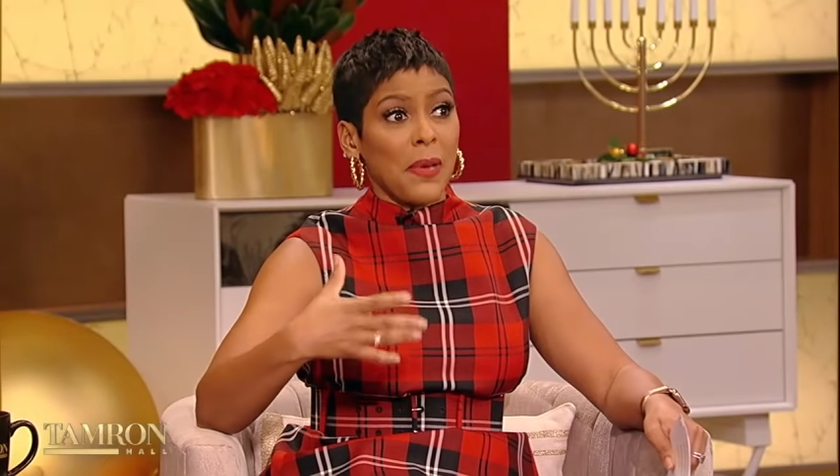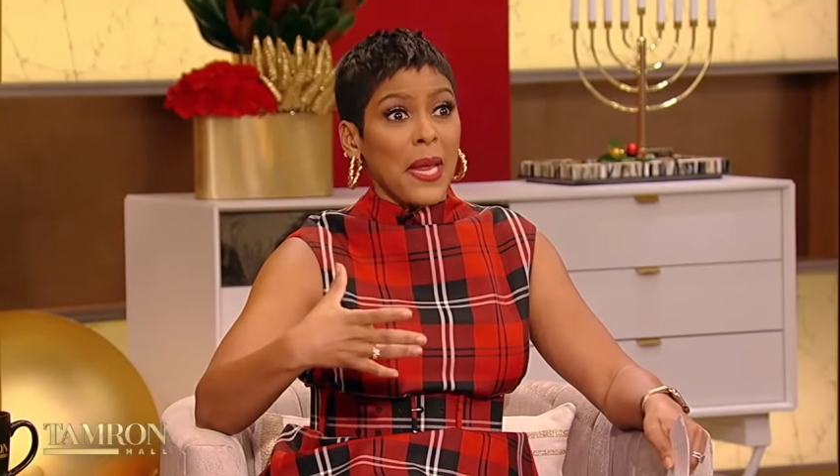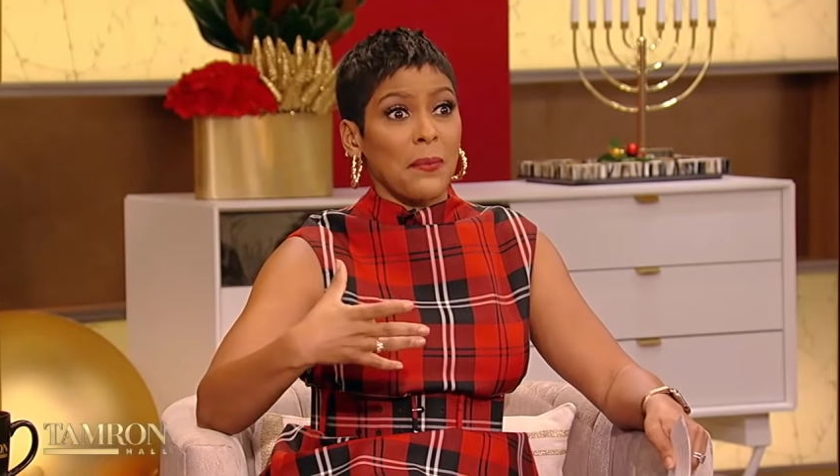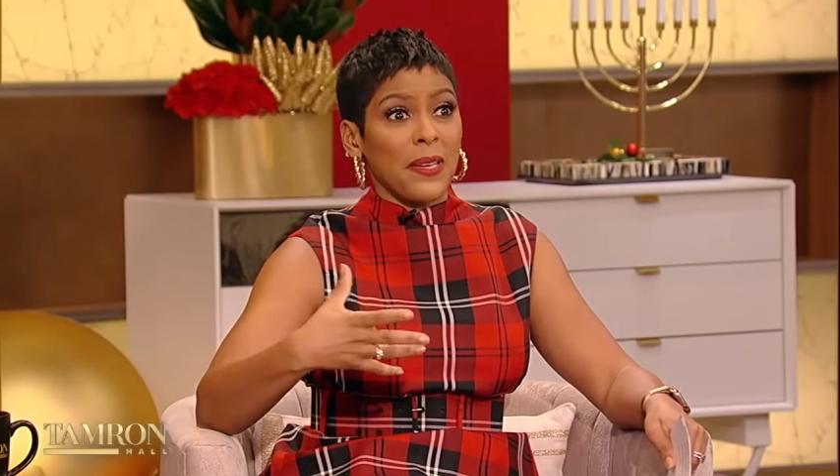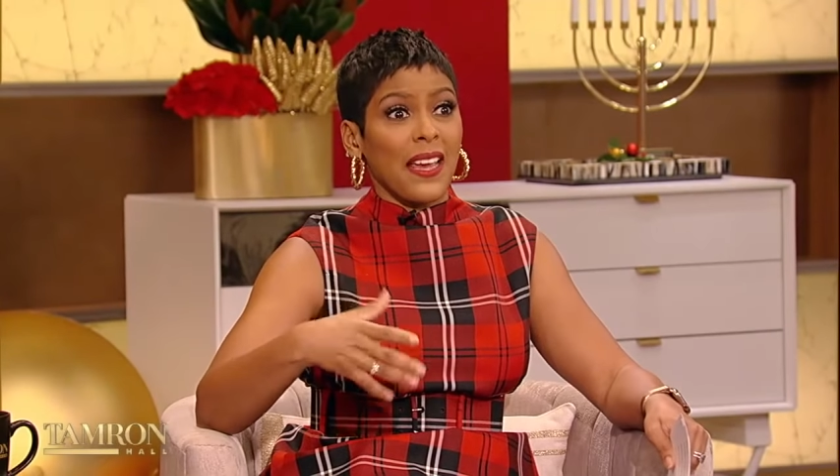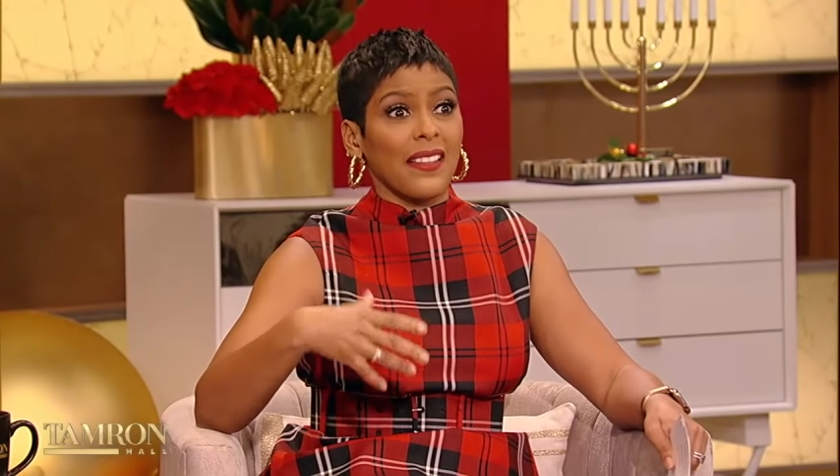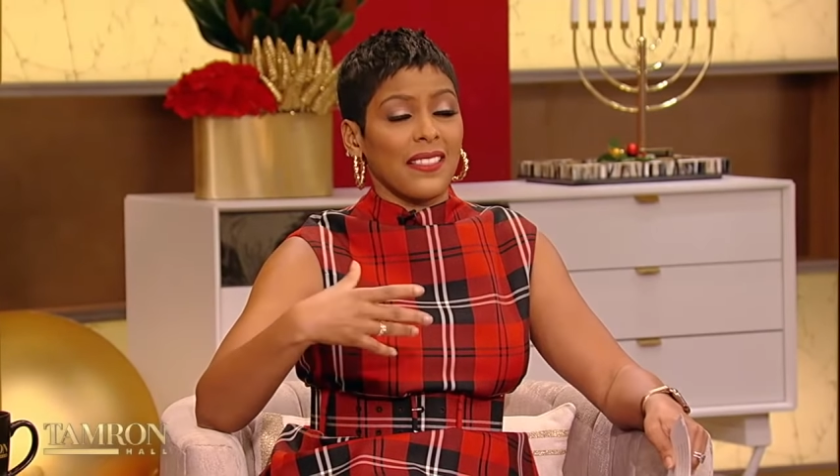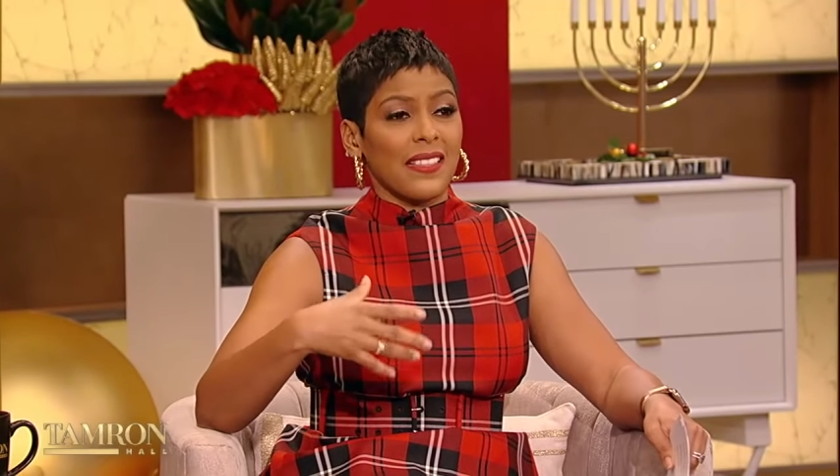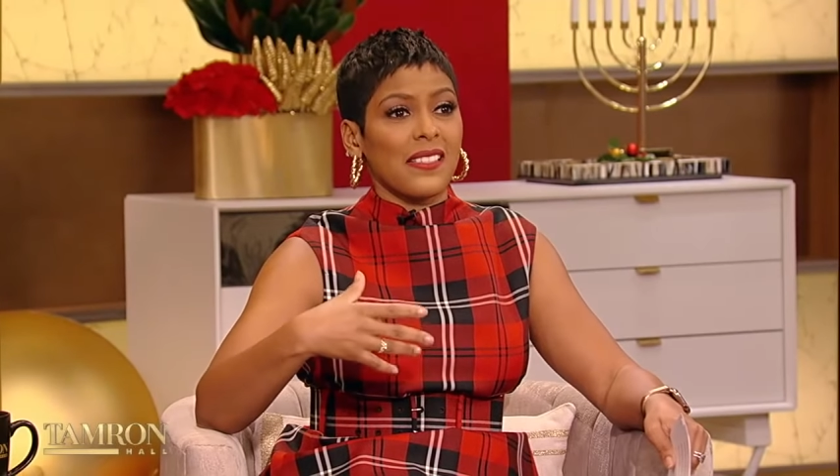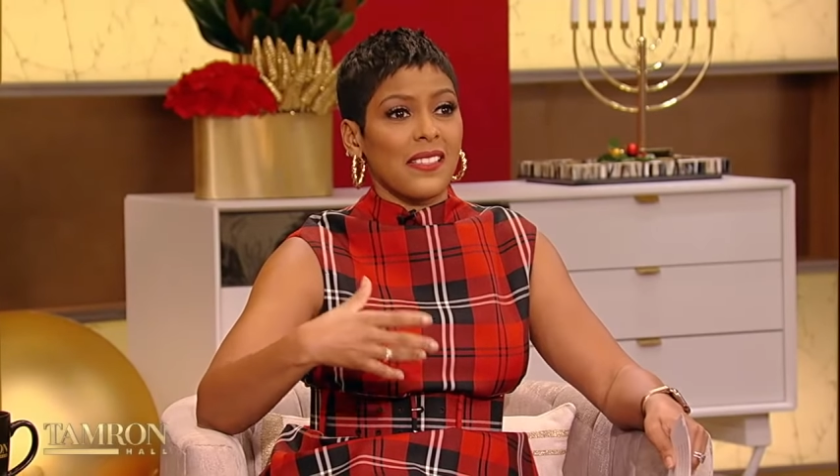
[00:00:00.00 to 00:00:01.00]
baby
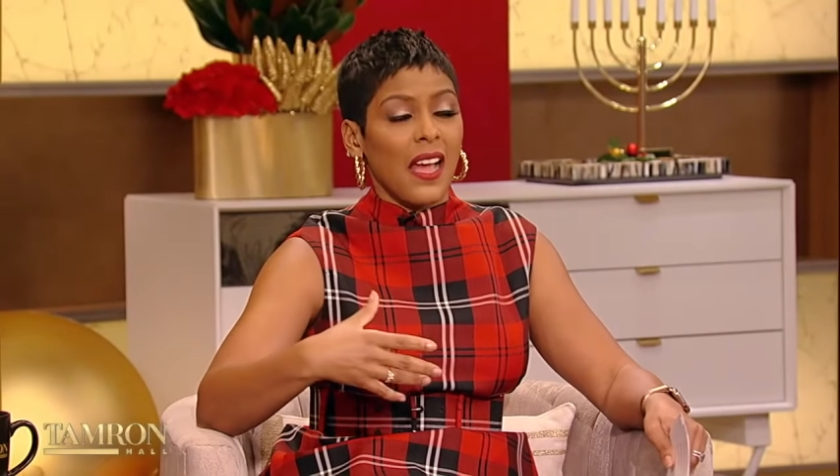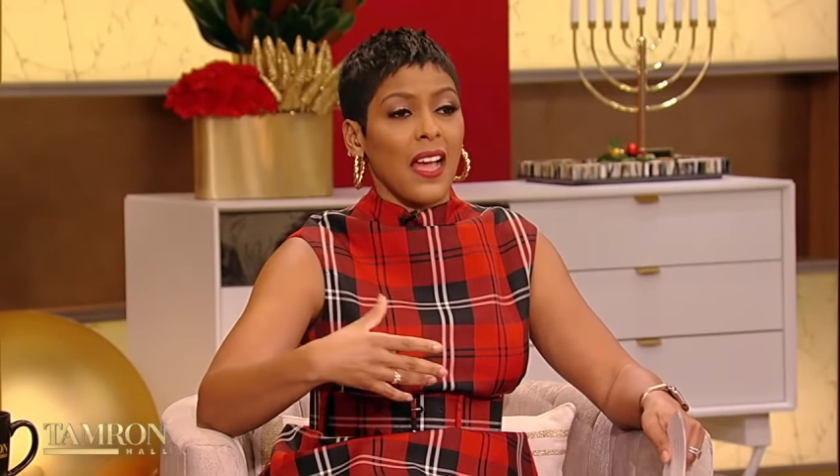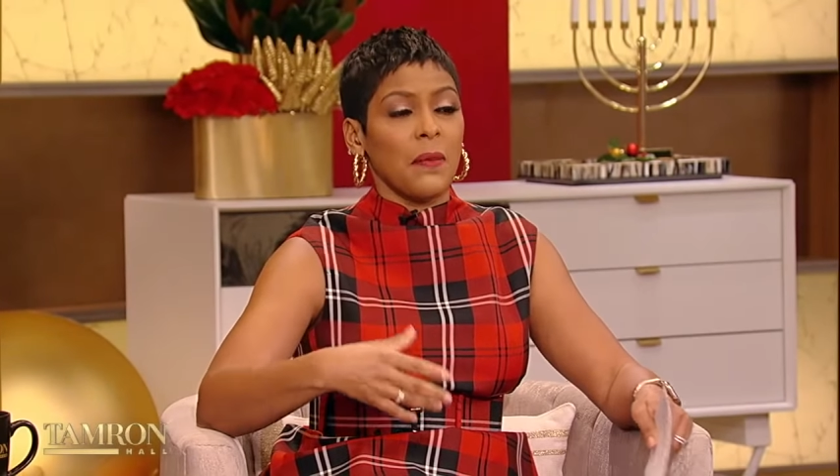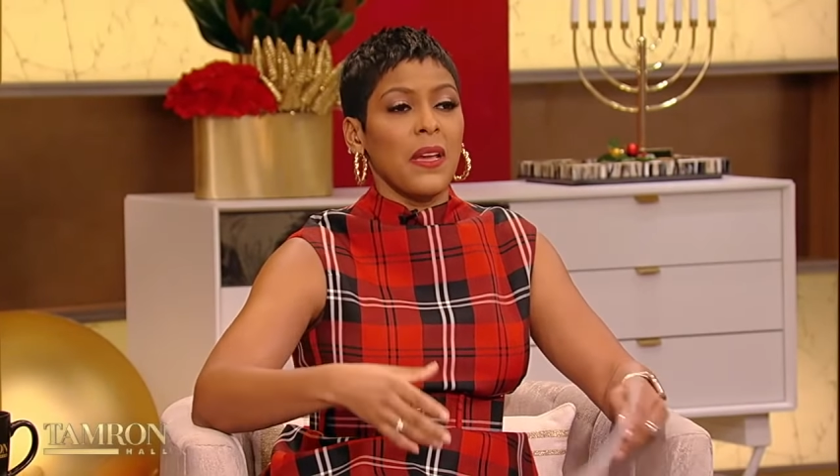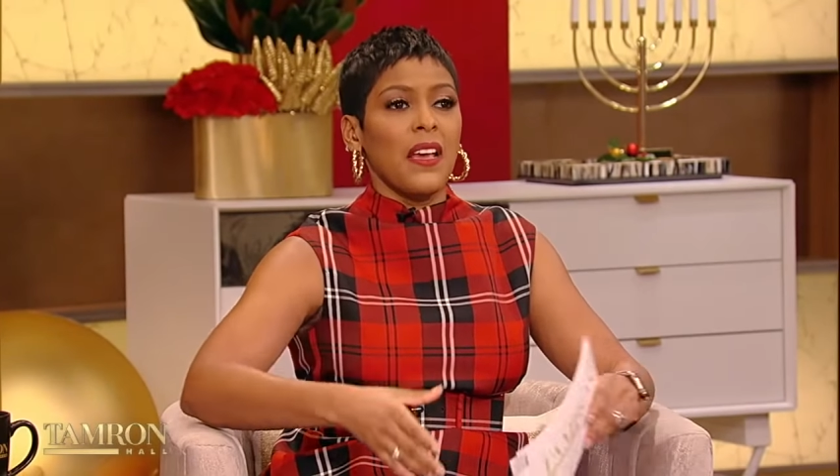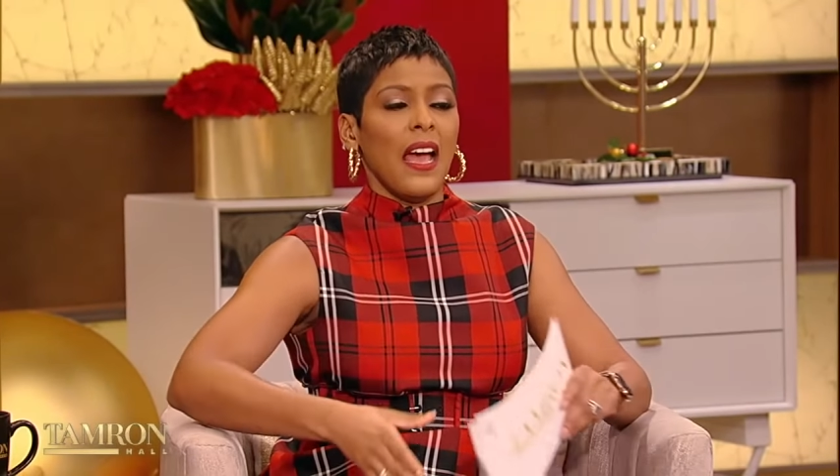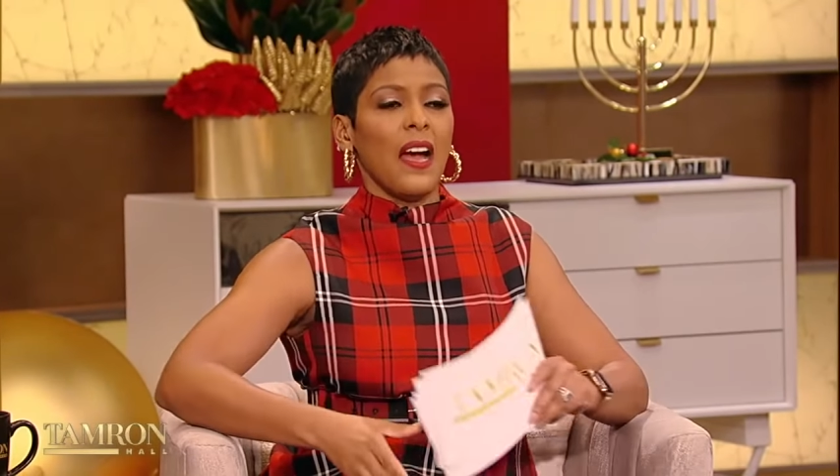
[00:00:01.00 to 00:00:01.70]
at this time.